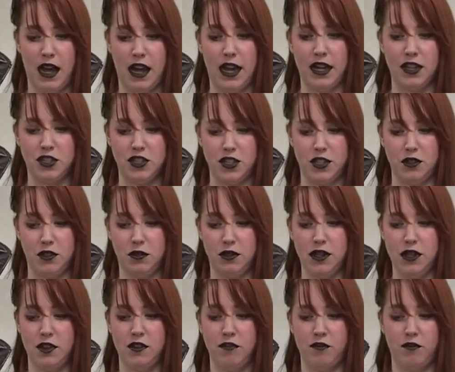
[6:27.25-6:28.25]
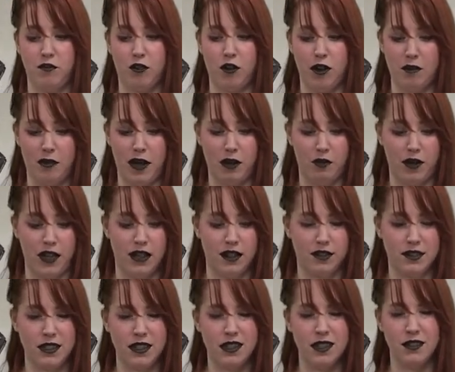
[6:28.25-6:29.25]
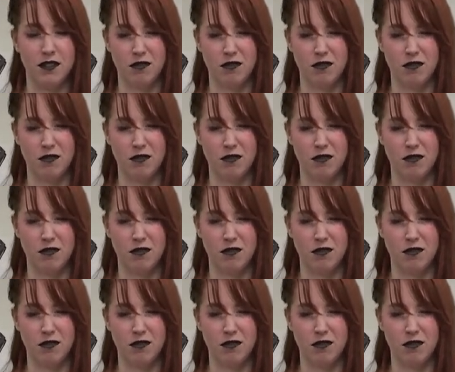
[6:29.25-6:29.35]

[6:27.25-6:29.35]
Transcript: I do for my wings.